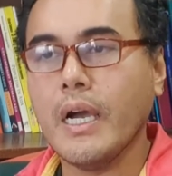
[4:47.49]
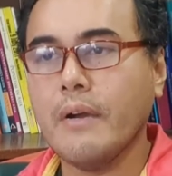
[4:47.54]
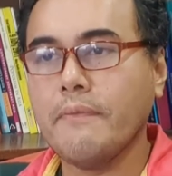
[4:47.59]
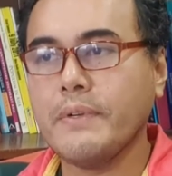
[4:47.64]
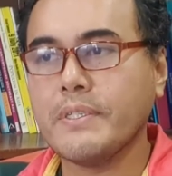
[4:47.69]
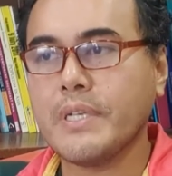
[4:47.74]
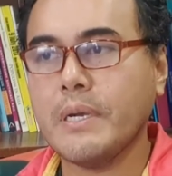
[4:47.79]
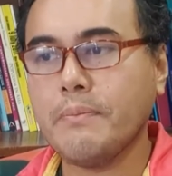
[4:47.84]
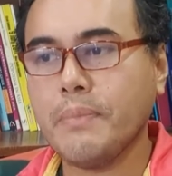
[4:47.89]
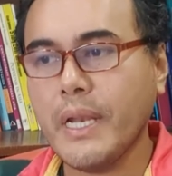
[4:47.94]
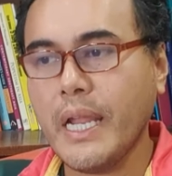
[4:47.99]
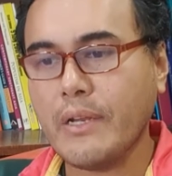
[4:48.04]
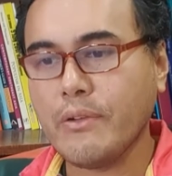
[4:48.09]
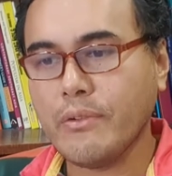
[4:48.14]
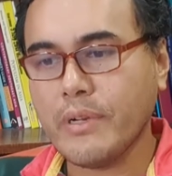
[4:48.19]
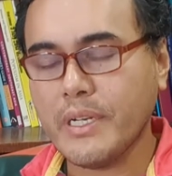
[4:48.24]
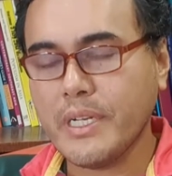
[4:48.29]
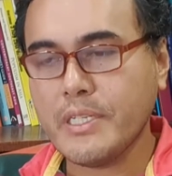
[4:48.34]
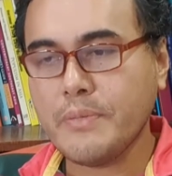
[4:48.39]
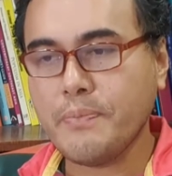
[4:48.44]
For example, like
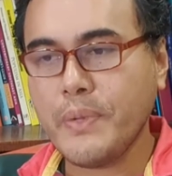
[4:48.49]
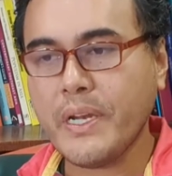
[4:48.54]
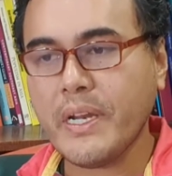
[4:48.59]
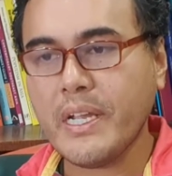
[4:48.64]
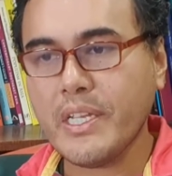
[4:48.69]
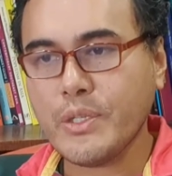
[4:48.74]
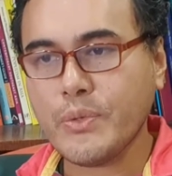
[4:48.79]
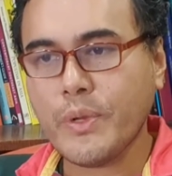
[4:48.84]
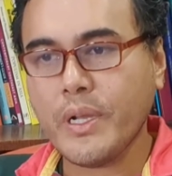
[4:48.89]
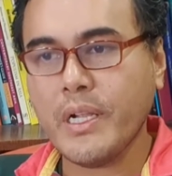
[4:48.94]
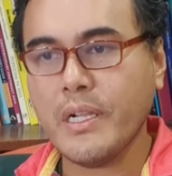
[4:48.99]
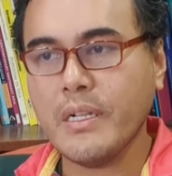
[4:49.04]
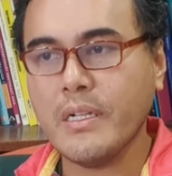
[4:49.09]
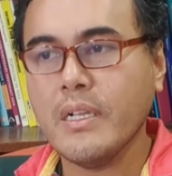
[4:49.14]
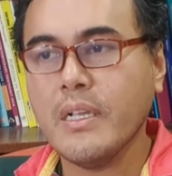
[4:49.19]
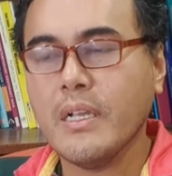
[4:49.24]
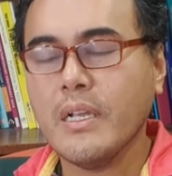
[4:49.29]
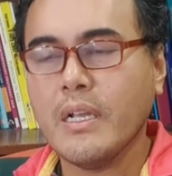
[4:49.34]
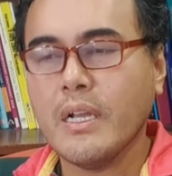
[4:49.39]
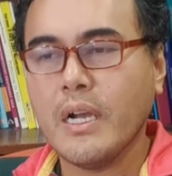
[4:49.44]
during this period as well,
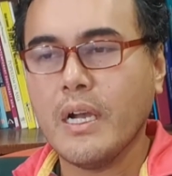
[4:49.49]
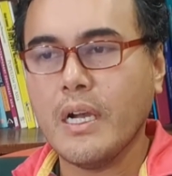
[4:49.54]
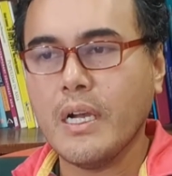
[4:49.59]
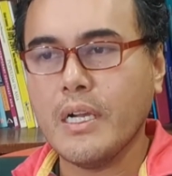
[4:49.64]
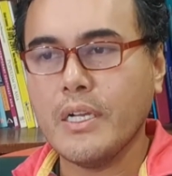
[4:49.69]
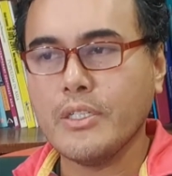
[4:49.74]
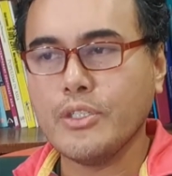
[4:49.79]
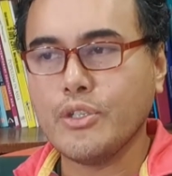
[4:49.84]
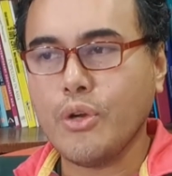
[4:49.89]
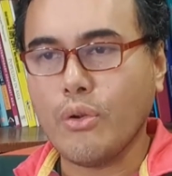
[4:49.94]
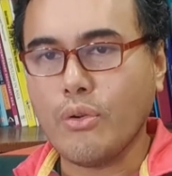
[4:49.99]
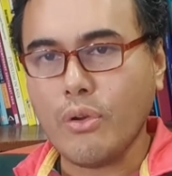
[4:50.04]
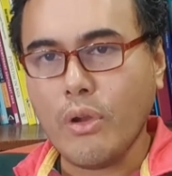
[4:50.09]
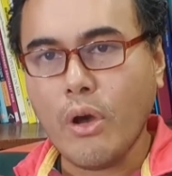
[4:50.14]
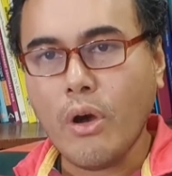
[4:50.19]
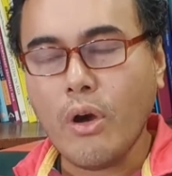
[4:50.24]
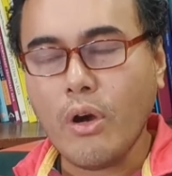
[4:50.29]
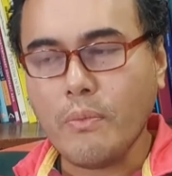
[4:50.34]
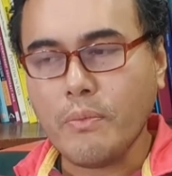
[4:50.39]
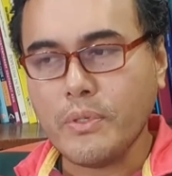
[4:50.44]
John
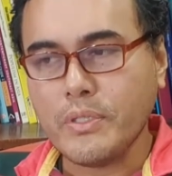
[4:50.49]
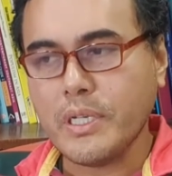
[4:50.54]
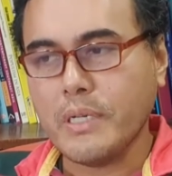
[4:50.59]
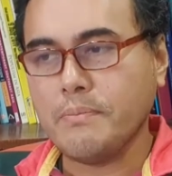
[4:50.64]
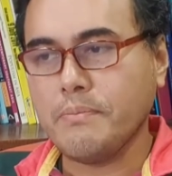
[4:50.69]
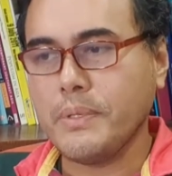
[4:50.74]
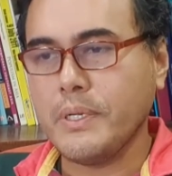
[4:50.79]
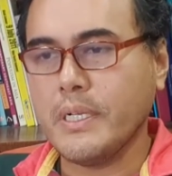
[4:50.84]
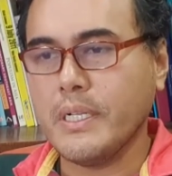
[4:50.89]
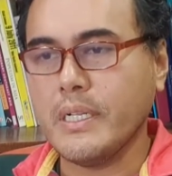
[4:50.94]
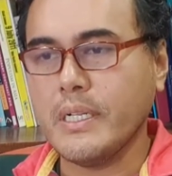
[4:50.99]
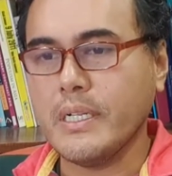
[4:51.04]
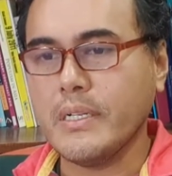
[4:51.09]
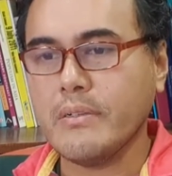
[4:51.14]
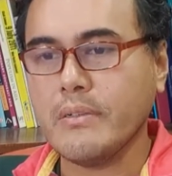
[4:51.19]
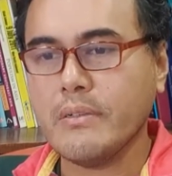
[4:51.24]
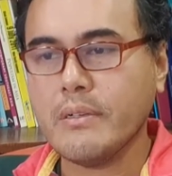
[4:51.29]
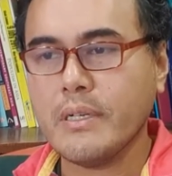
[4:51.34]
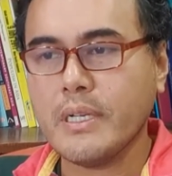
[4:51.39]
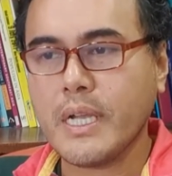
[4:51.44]
Locke, for example,
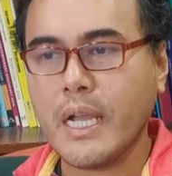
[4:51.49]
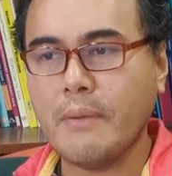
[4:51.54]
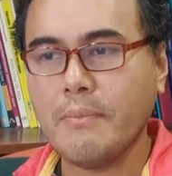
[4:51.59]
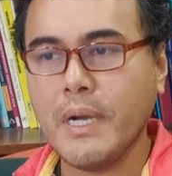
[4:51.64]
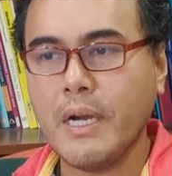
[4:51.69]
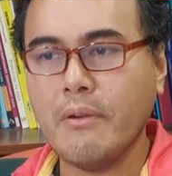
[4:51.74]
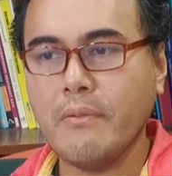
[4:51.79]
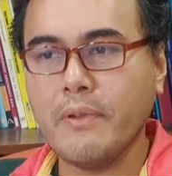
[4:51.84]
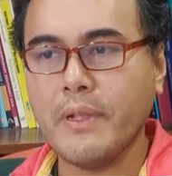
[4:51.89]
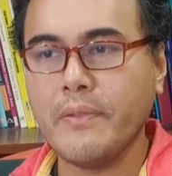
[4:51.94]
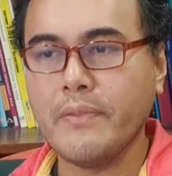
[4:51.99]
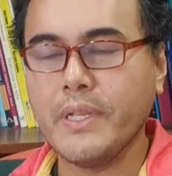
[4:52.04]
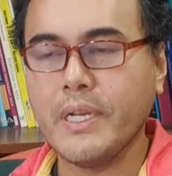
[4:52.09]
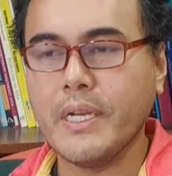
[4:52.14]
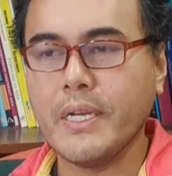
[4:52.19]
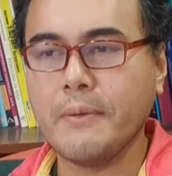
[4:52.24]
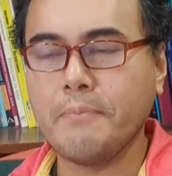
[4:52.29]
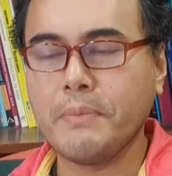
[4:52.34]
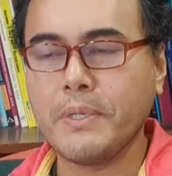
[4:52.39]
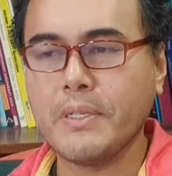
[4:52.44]
come up with
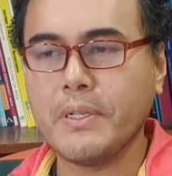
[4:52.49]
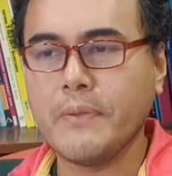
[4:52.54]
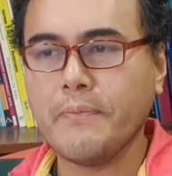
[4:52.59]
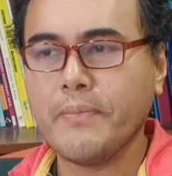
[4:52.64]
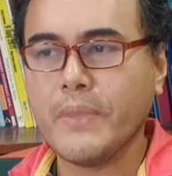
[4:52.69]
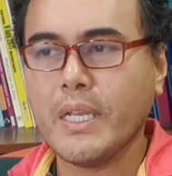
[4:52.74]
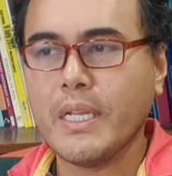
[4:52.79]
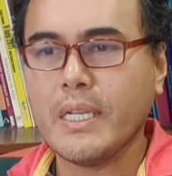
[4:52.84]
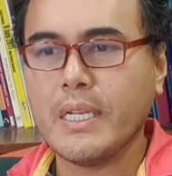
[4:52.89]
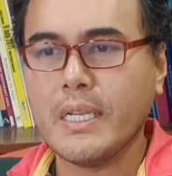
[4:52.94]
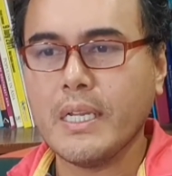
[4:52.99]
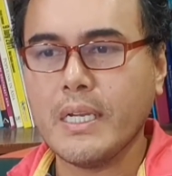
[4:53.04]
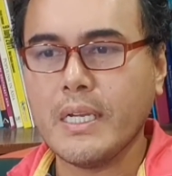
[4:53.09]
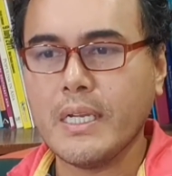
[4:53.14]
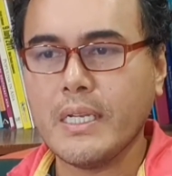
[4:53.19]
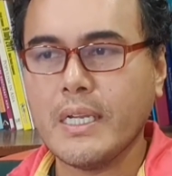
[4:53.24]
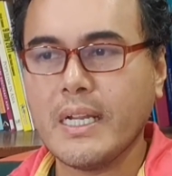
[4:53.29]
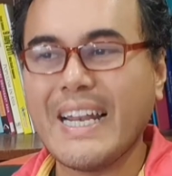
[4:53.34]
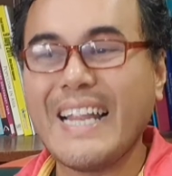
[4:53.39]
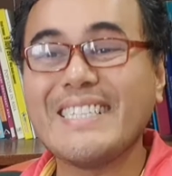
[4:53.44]

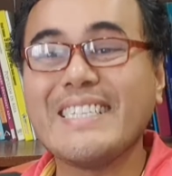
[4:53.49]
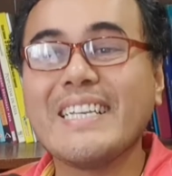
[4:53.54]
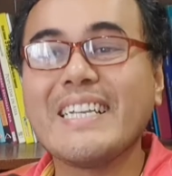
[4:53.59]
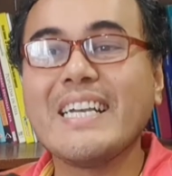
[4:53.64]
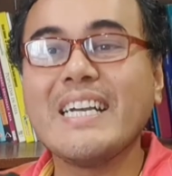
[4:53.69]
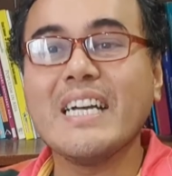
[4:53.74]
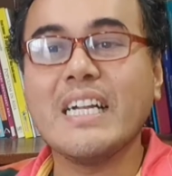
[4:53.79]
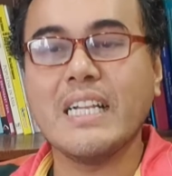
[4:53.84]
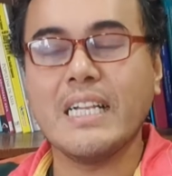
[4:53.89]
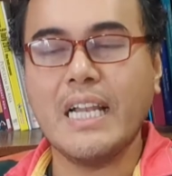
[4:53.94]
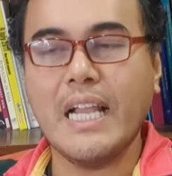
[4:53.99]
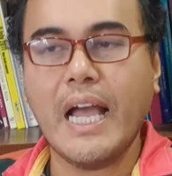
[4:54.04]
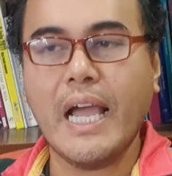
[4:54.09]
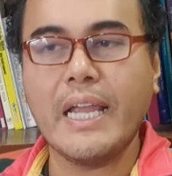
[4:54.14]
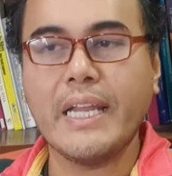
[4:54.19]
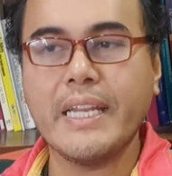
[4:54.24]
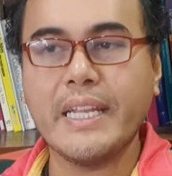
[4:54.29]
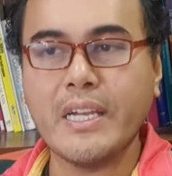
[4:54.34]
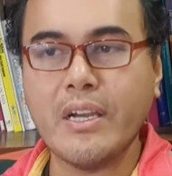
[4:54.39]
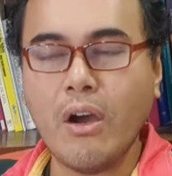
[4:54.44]
the classical
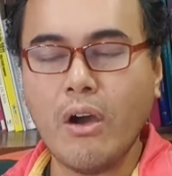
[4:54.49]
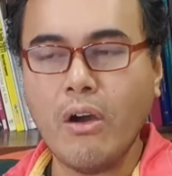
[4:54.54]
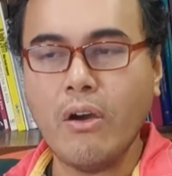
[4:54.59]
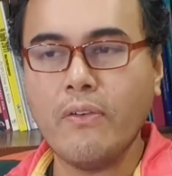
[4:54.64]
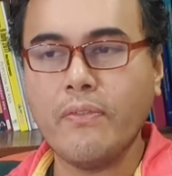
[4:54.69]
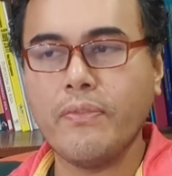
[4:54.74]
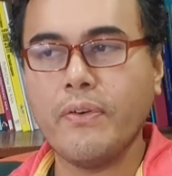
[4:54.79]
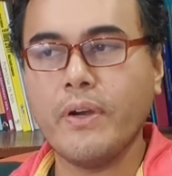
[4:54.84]
idea of